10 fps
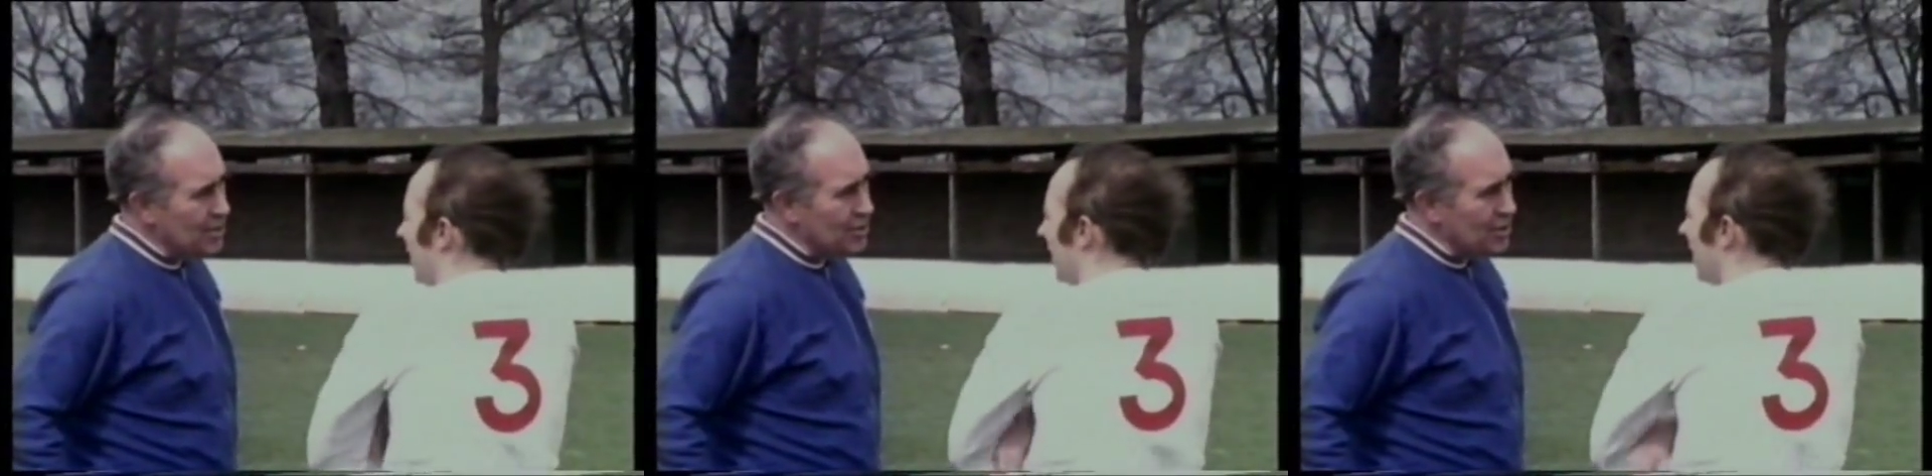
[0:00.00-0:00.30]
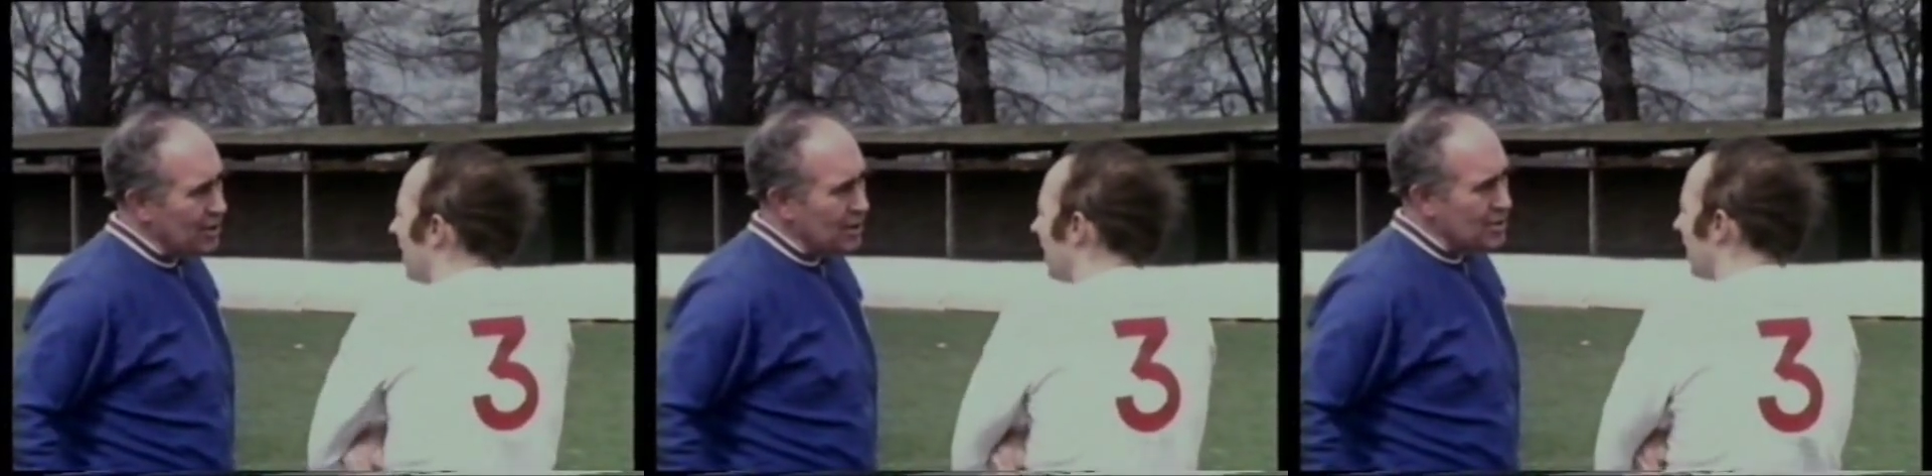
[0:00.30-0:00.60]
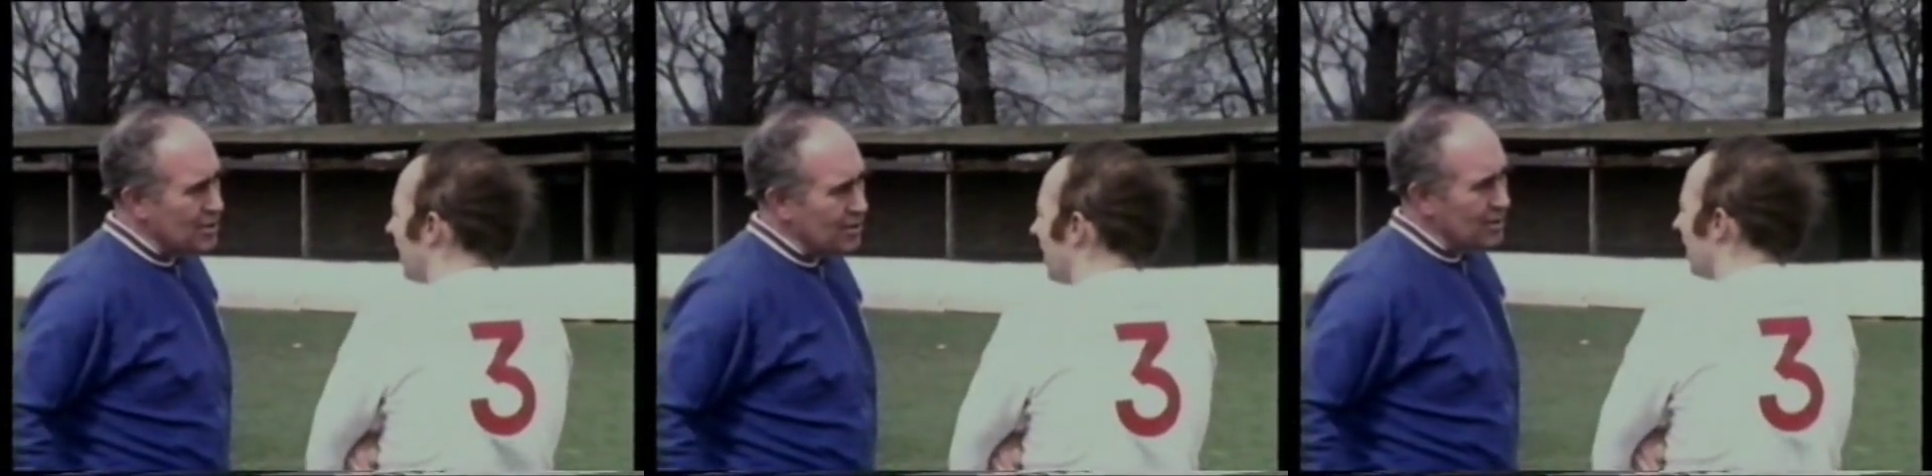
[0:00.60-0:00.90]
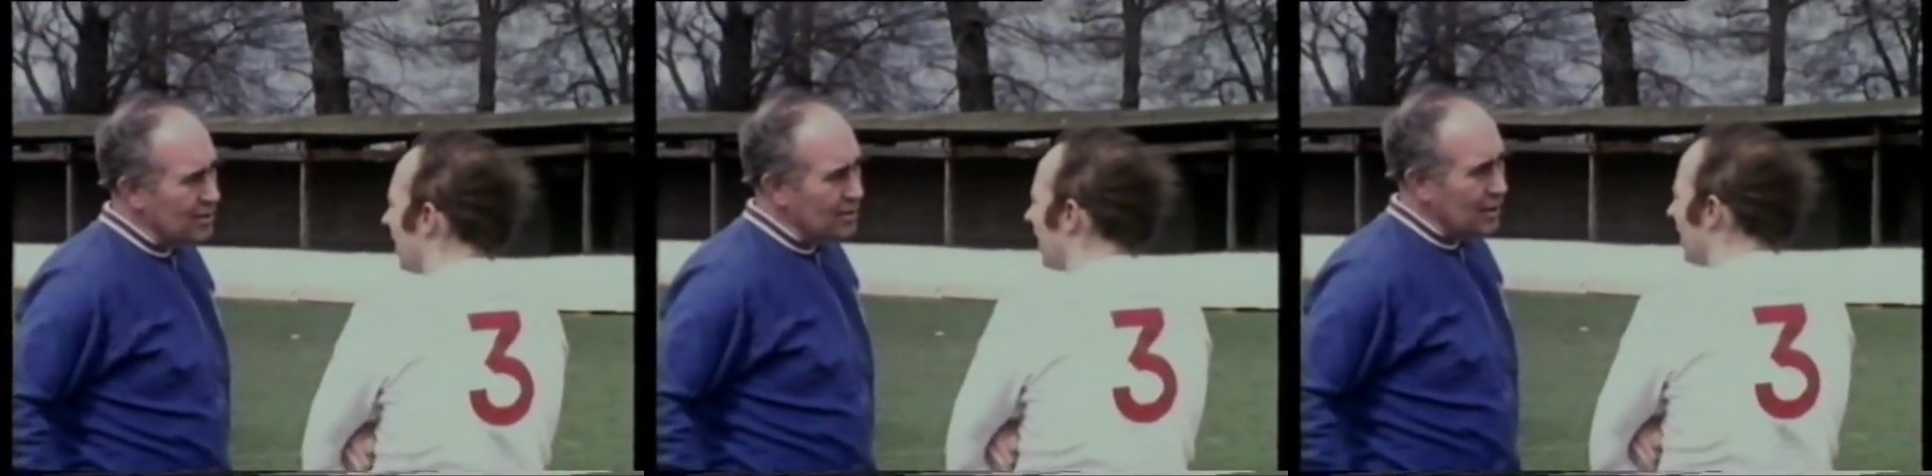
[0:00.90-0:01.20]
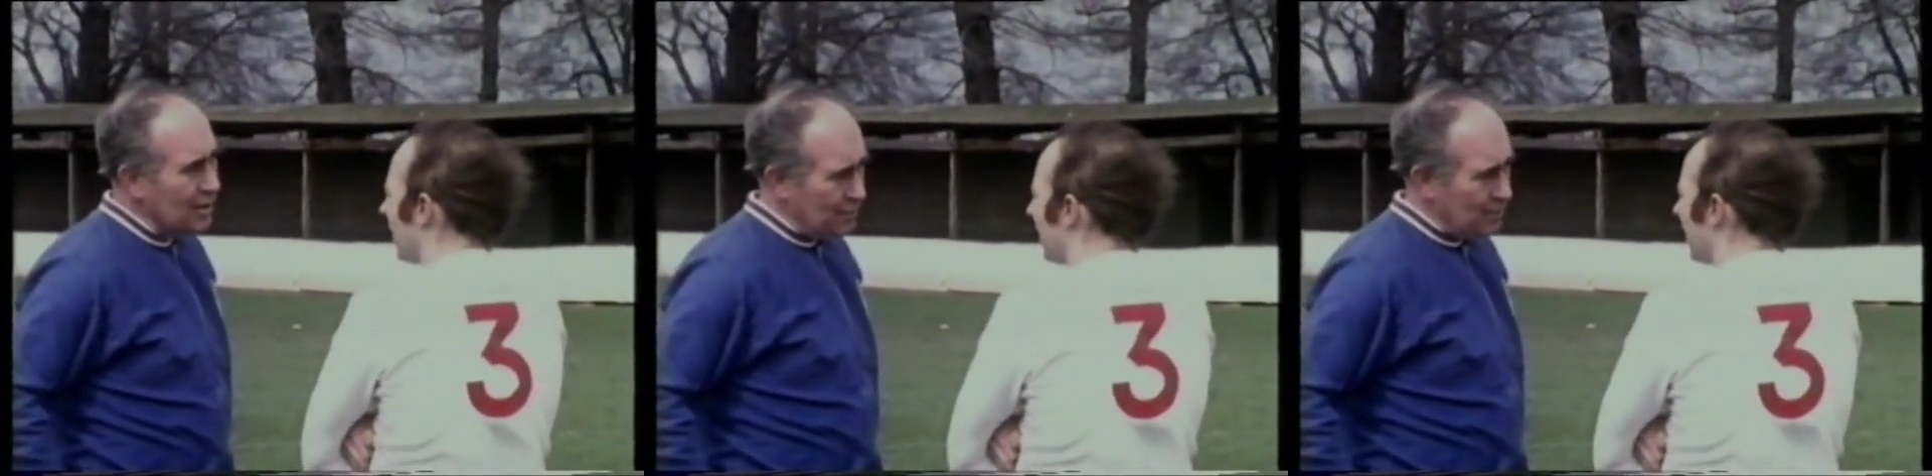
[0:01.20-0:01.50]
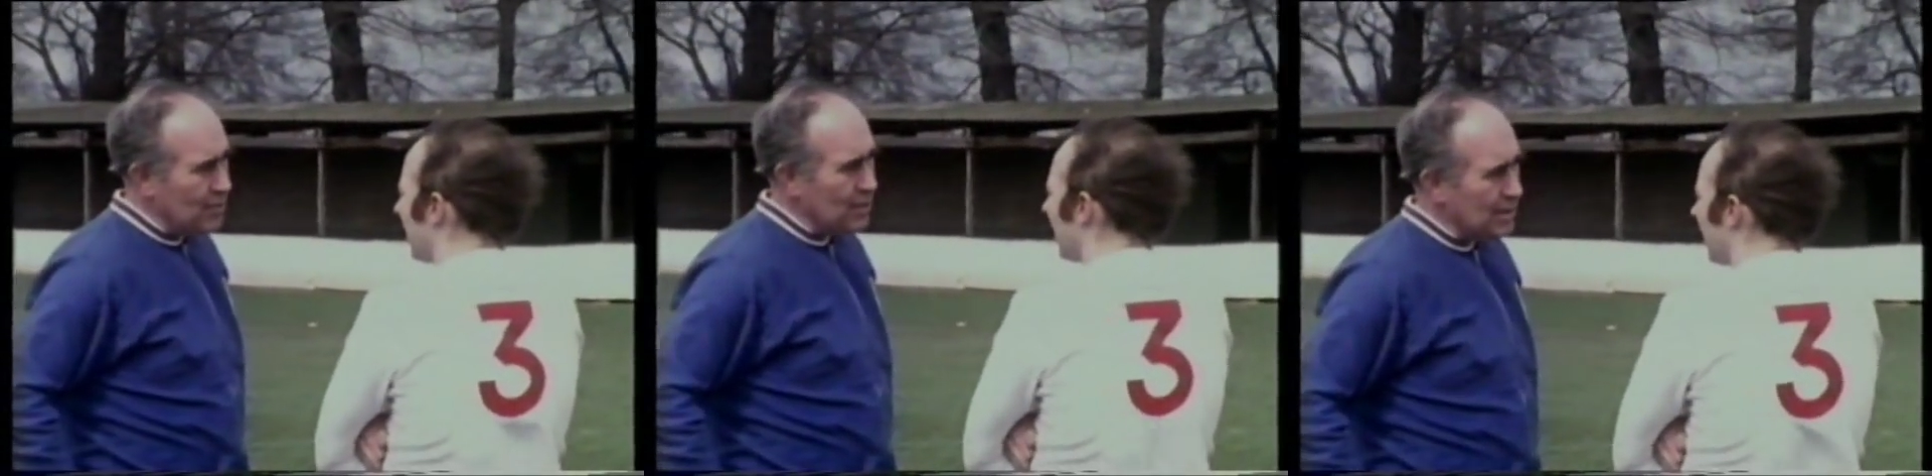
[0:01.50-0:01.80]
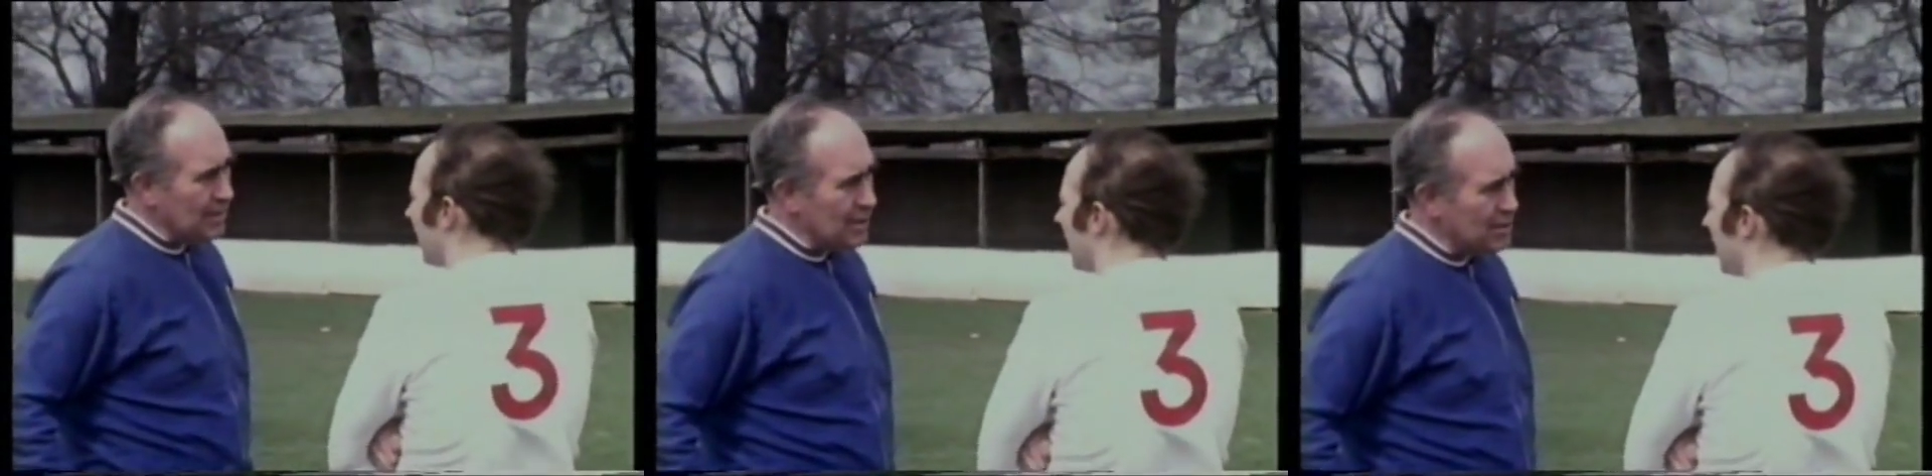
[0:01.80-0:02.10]
name of Stiles will always be
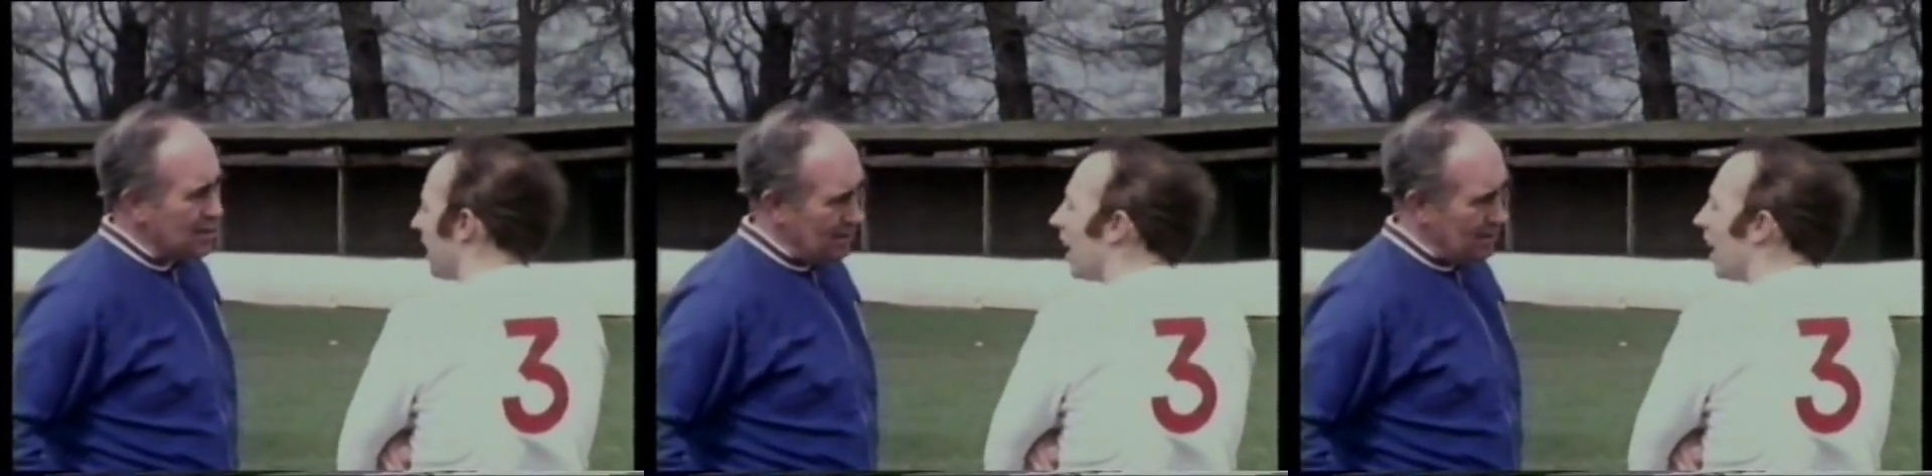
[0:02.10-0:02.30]
etched into